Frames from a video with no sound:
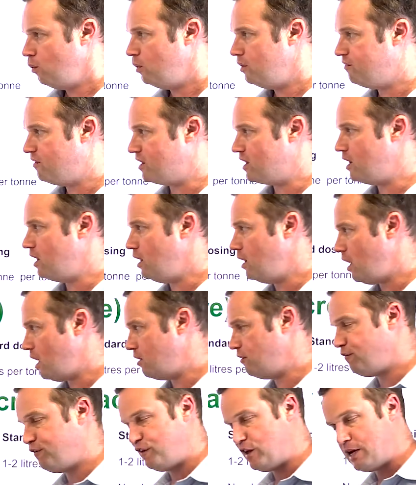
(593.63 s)
We've had a lot
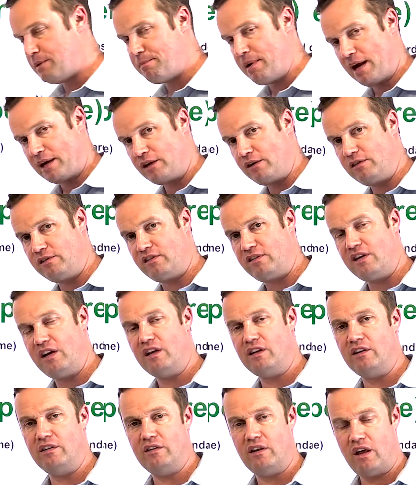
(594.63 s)
of feedback. You'll see
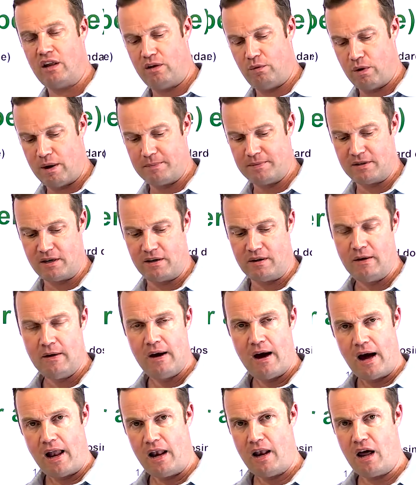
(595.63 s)
on the website,
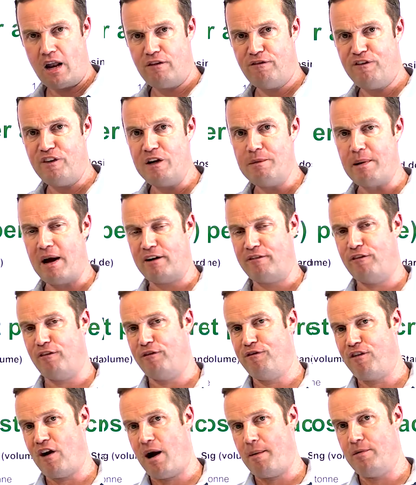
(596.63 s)
a lot of feedback for
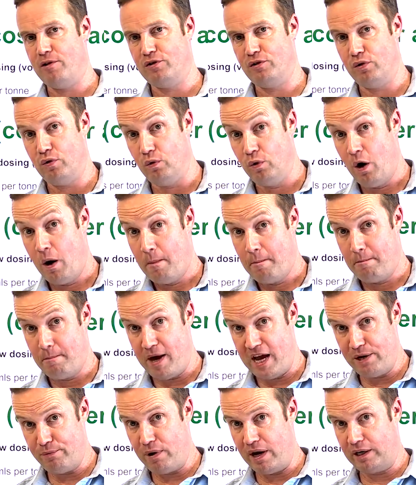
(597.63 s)
farmers who
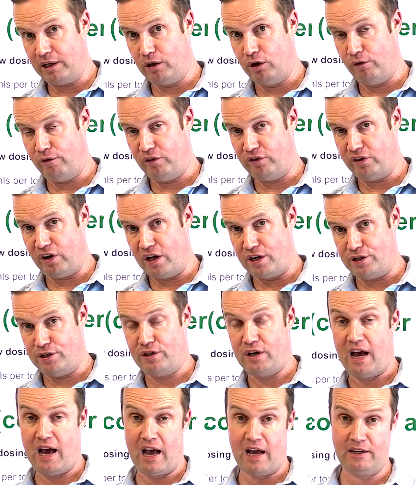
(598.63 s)
made red clover
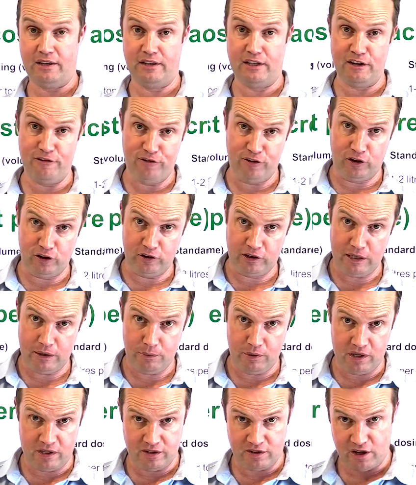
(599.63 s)
silage, had difficulty
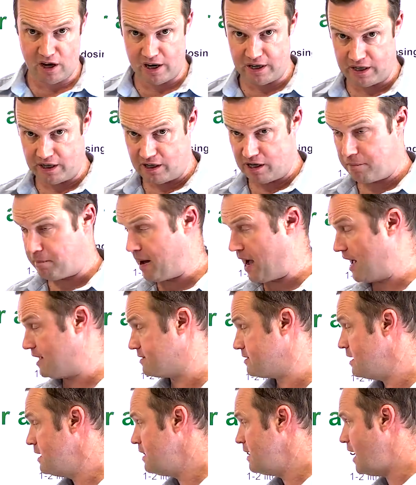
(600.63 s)
with ensoiling it in the
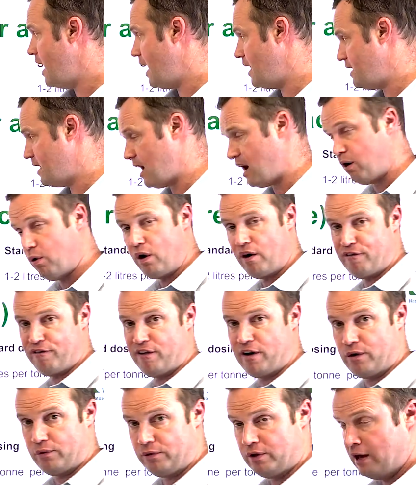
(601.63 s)
past, and now have
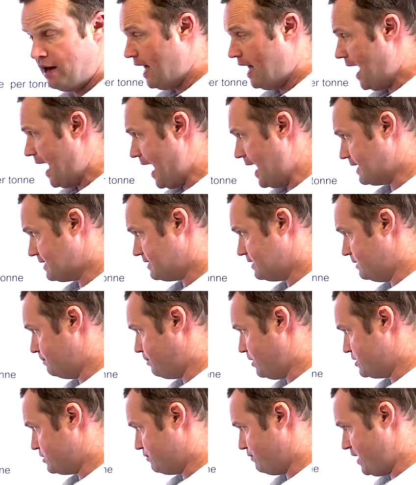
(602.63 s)
found excellent
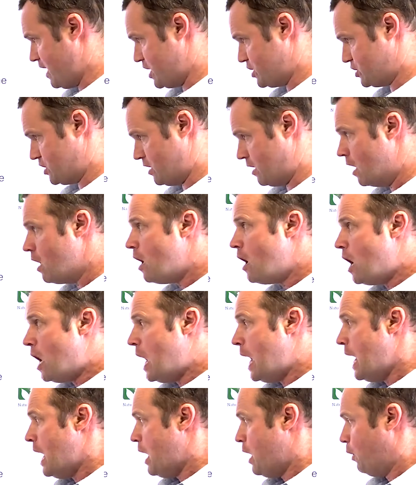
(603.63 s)
preservation
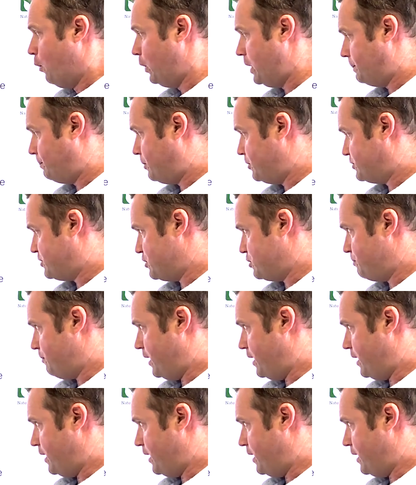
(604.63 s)
with precision